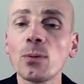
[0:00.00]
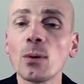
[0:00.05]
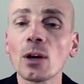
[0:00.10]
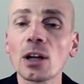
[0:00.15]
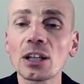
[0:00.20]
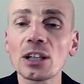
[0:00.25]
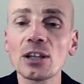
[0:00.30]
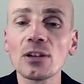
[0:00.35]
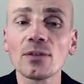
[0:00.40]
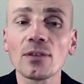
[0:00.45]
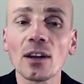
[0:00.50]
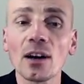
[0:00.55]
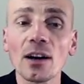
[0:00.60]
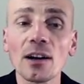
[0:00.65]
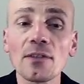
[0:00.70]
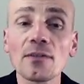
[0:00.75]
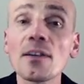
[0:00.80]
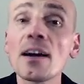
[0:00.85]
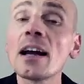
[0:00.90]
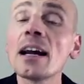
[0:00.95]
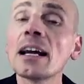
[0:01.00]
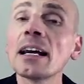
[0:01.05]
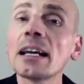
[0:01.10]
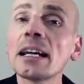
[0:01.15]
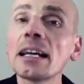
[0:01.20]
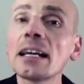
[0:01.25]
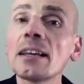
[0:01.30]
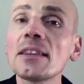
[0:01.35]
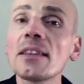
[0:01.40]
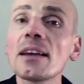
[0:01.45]
quality of life
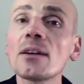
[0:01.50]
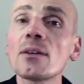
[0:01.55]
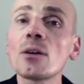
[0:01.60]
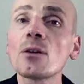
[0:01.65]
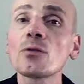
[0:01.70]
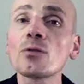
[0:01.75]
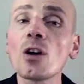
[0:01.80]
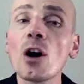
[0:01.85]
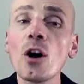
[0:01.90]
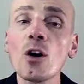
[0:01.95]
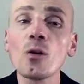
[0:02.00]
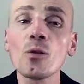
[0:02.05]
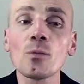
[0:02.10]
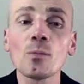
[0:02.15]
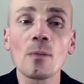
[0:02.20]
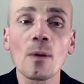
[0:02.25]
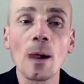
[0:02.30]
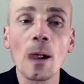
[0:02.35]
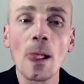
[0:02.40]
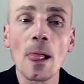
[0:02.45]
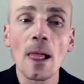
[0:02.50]
in their own home.